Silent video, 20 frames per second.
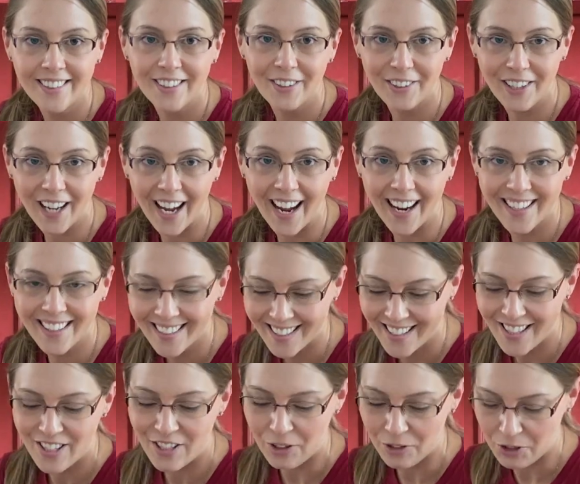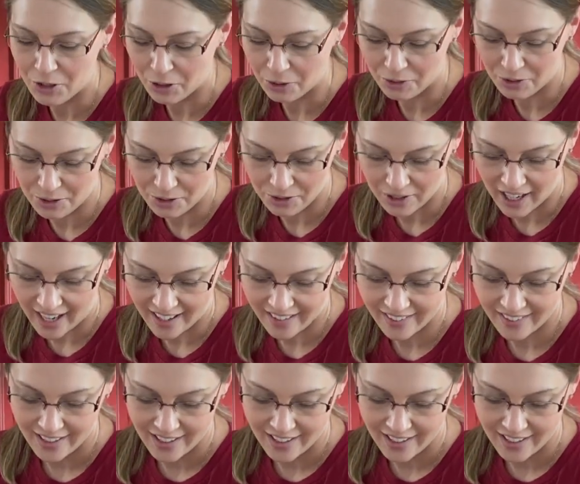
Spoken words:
okay? So don't do that.